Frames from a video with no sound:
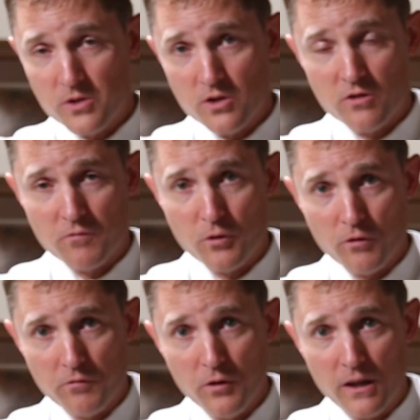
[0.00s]
position for
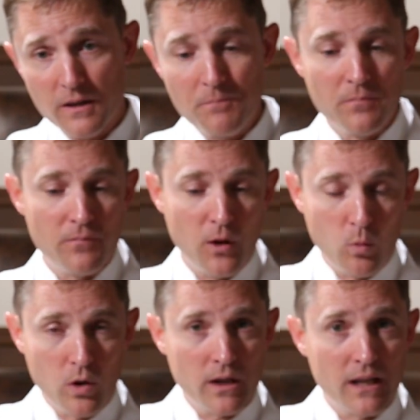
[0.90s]
your foot. They
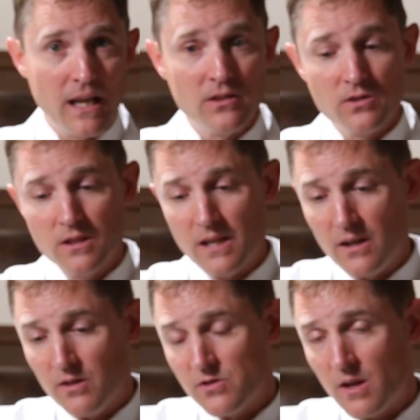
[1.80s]
work against the
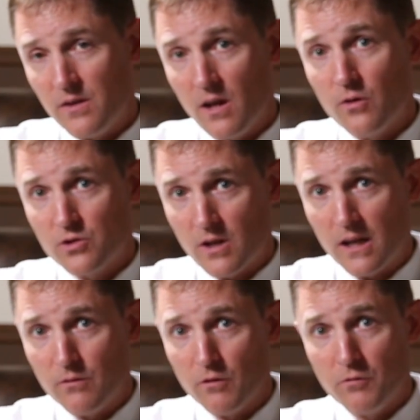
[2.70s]
tendons on the other
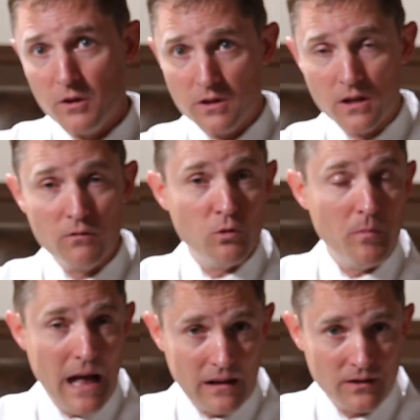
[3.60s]
side of your foot to give you
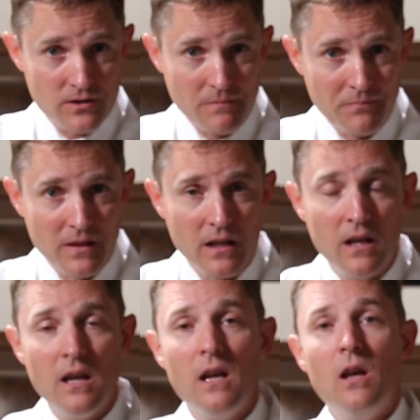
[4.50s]
balance.
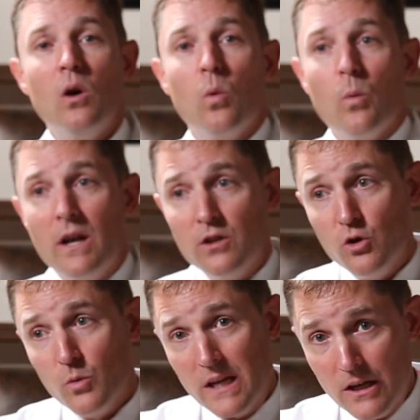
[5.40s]
When
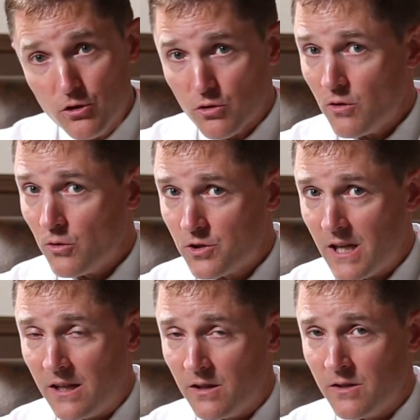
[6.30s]
you injure those
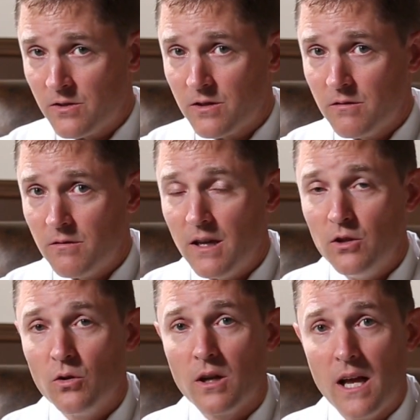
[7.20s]
tendons,
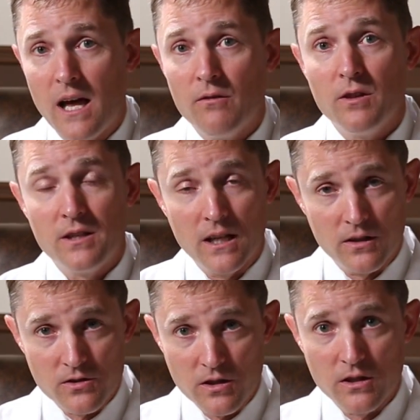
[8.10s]
then you can have the
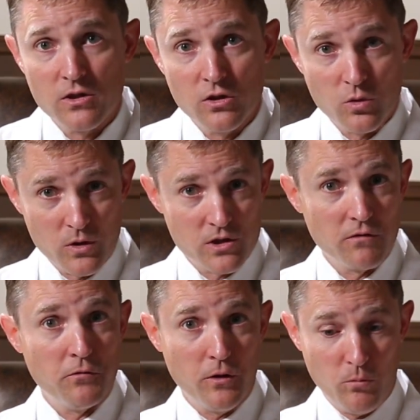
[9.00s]
tendency to twist
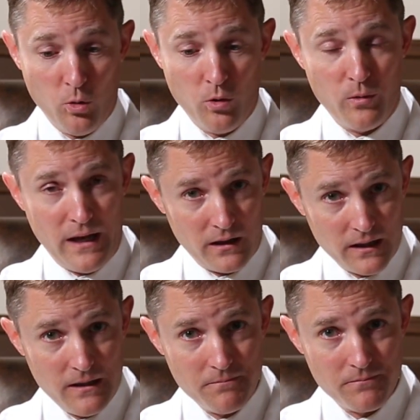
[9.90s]
the foot more
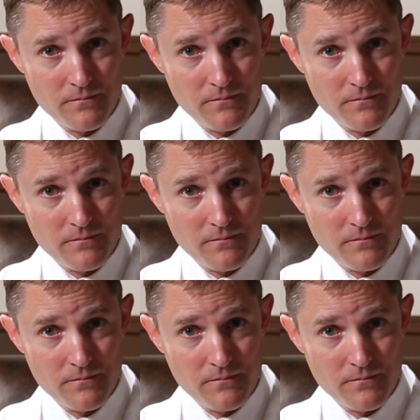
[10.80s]
readily,